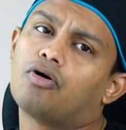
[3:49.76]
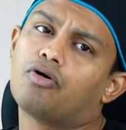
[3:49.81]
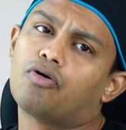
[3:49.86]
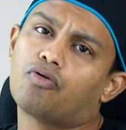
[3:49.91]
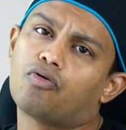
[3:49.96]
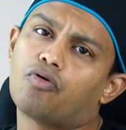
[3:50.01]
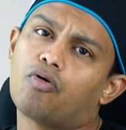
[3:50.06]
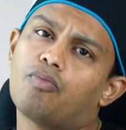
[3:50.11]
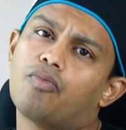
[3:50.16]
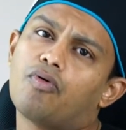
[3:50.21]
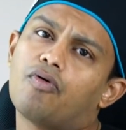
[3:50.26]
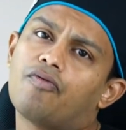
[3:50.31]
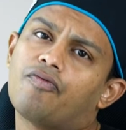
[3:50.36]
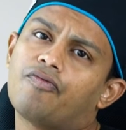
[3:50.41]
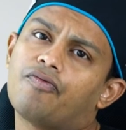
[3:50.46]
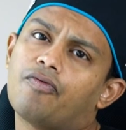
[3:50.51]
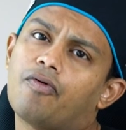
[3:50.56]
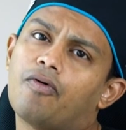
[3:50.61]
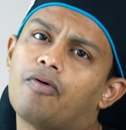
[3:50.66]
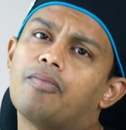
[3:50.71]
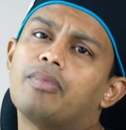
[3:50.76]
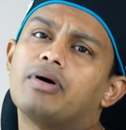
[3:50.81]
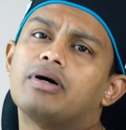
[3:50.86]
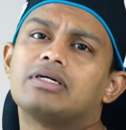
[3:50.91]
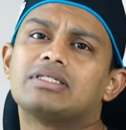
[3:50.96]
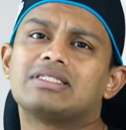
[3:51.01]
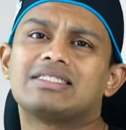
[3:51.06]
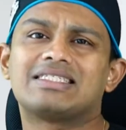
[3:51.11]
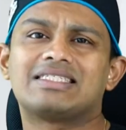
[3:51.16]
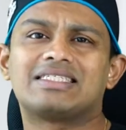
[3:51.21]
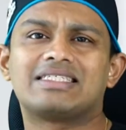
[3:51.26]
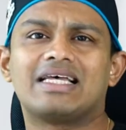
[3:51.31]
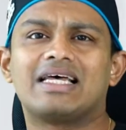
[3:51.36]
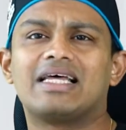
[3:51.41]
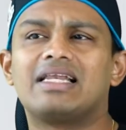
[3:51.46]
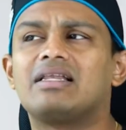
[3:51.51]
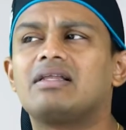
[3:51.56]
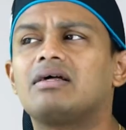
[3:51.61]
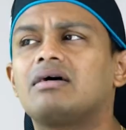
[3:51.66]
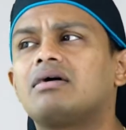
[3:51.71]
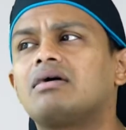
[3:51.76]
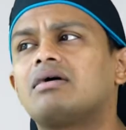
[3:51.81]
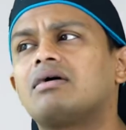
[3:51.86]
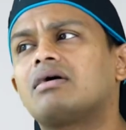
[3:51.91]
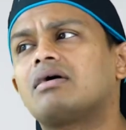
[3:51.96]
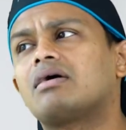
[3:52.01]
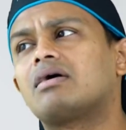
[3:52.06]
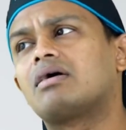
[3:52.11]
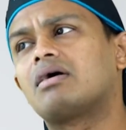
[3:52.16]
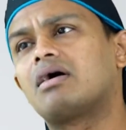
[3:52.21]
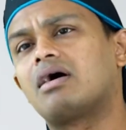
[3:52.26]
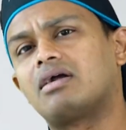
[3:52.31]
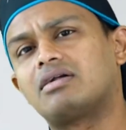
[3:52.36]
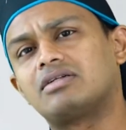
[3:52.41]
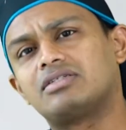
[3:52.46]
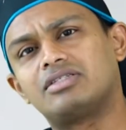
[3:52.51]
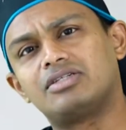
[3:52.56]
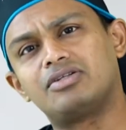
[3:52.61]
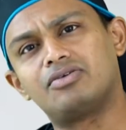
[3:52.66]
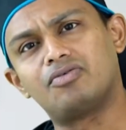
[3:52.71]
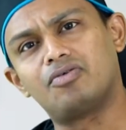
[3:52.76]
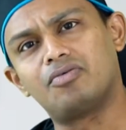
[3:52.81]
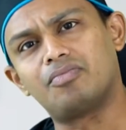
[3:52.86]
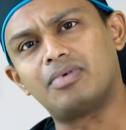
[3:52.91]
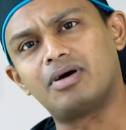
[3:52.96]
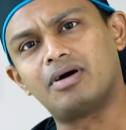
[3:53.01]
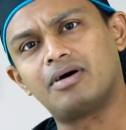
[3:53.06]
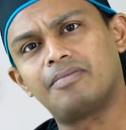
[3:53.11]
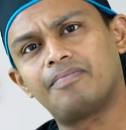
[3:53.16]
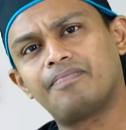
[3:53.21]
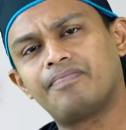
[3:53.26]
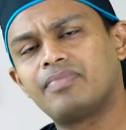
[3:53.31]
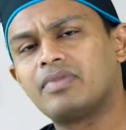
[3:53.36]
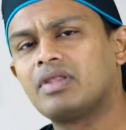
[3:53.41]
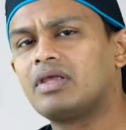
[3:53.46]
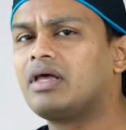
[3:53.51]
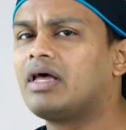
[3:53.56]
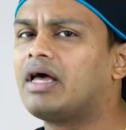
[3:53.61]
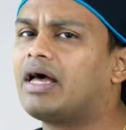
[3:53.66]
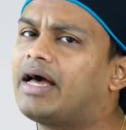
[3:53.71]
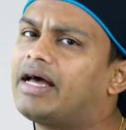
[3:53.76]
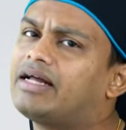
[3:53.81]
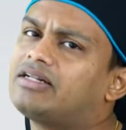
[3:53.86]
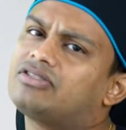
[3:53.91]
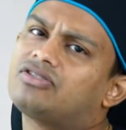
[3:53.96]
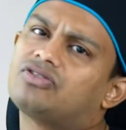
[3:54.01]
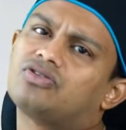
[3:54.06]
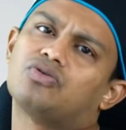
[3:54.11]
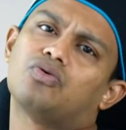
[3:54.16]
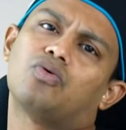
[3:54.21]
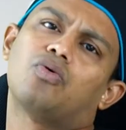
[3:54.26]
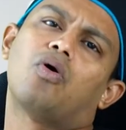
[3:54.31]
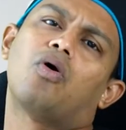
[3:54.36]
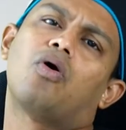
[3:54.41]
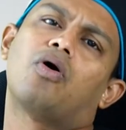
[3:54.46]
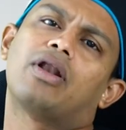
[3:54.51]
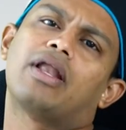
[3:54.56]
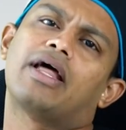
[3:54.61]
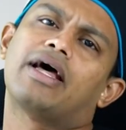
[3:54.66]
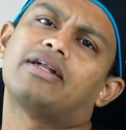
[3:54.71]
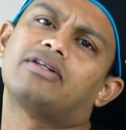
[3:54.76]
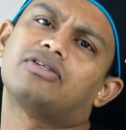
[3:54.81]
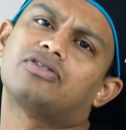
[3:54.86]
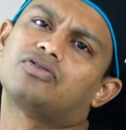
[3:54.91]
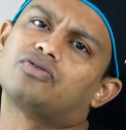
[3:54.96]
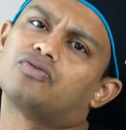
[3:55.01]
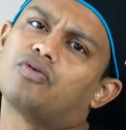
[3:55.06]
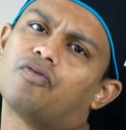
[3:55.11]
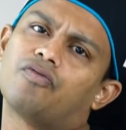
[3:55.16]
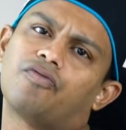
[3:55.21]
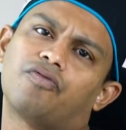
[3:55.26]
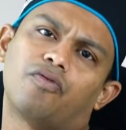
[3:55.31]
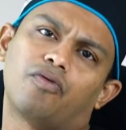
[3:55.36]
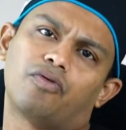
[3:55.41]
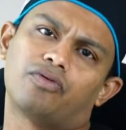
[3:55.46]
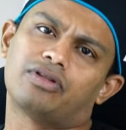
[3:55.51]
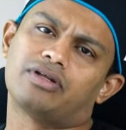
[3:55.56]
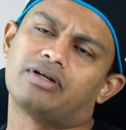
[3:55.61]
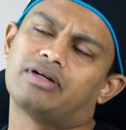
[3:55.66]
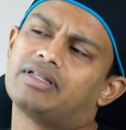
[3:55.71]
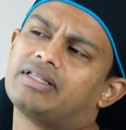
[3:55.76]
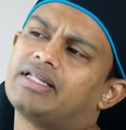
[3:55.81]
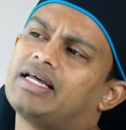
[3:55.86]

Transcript: chromophobe cell carcinoma, and so on and so forth.